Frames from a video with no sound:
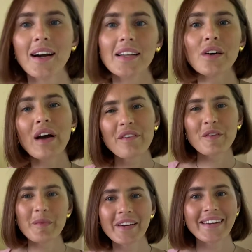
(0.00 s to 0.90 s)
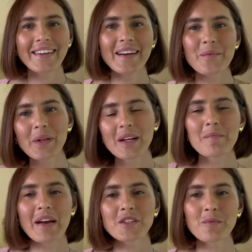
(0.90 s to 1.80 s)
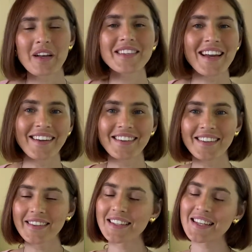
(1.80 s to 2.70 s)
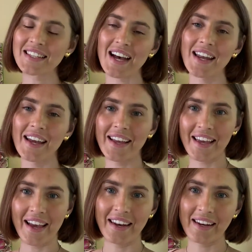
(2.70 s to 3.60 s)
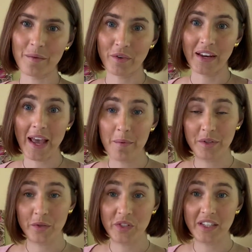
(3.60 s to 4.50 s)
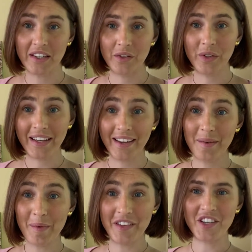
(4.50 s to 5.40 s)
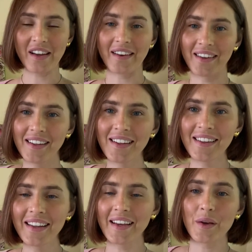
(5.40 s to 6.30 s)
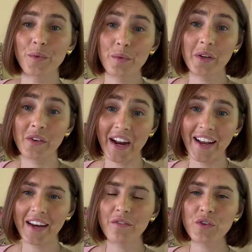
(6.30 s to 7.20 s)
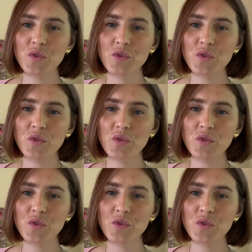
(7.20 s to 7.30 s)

Hello everybody and welcome back to my channel. This is Gala again and I'm really happy to see you again on my channel. It would be great if you